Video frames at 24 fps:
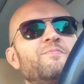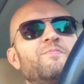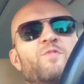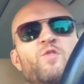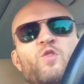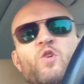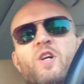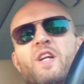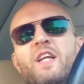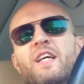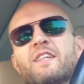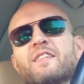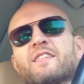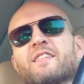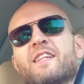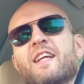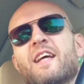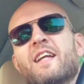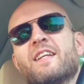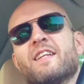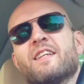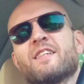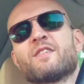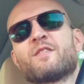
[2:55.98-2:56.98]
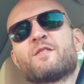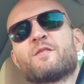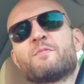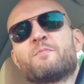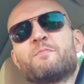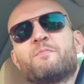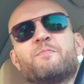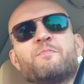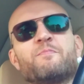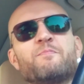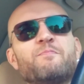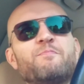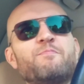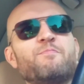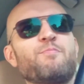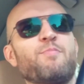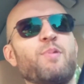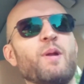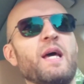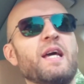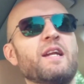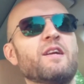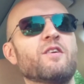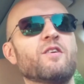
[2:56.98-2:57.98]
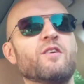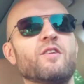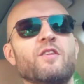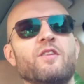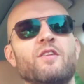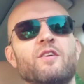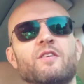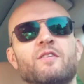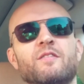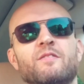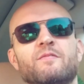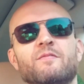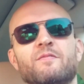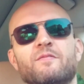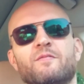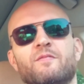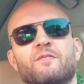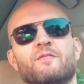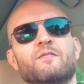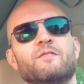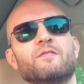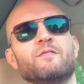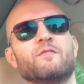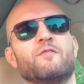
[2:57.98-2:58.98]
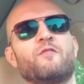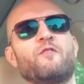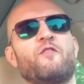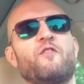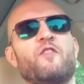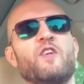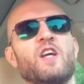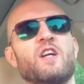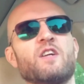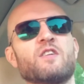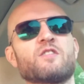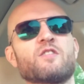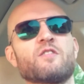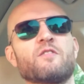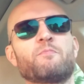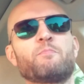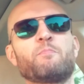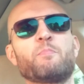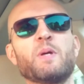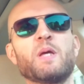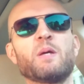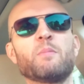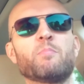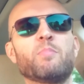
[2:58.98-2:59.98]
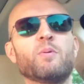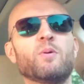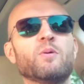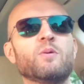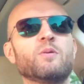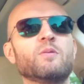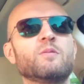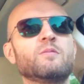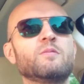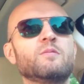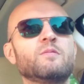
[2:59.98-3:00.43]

to an extent, it's playing on the fears of people.